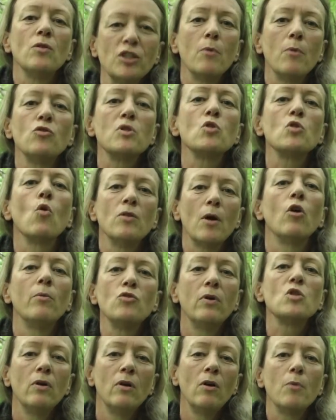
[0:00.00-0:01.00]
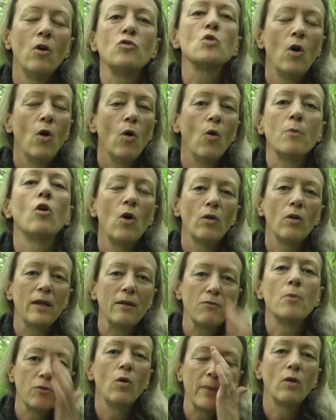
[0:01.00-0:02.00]
absorb all
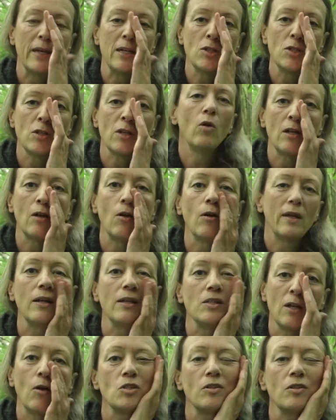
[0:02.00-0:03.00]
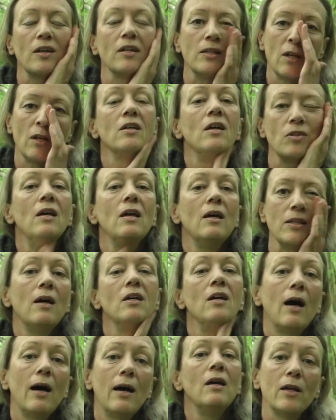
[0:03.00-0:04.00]
information and knowledge that
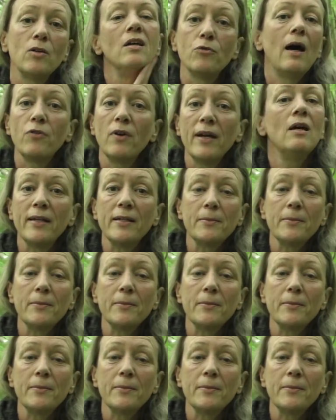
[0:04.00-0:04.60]
I could find.